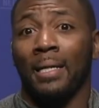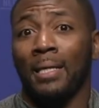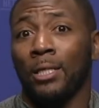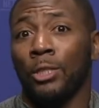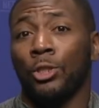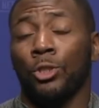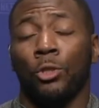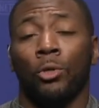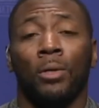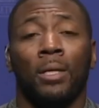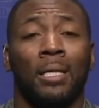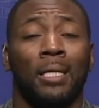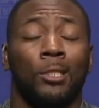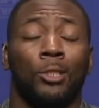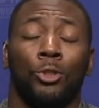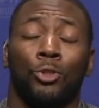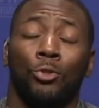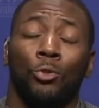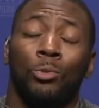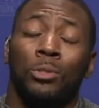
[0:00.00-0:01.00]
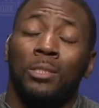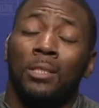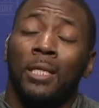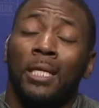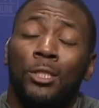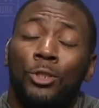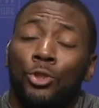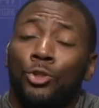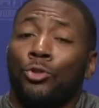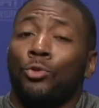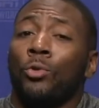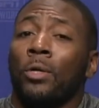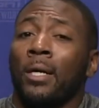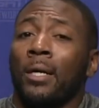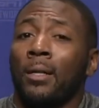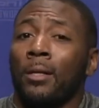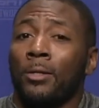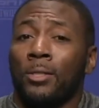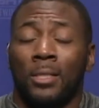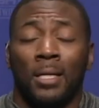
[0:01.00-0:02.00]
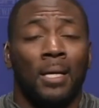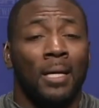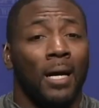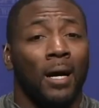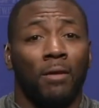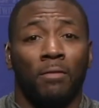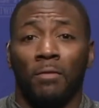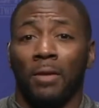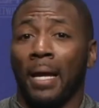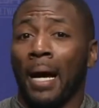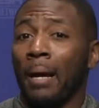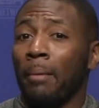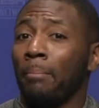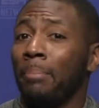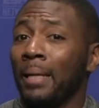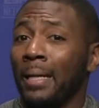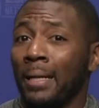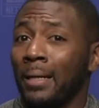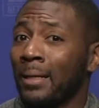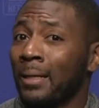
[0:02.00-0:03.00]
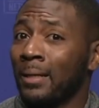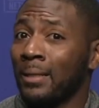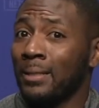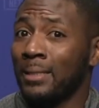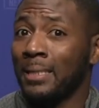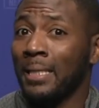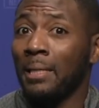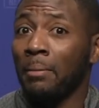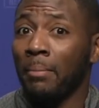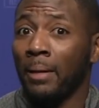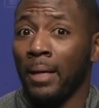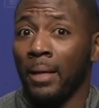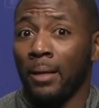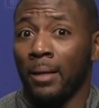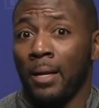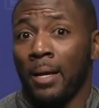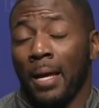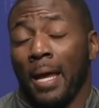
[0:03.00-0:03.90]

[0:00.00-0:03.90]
He's showing his true colors of not being a good teammate,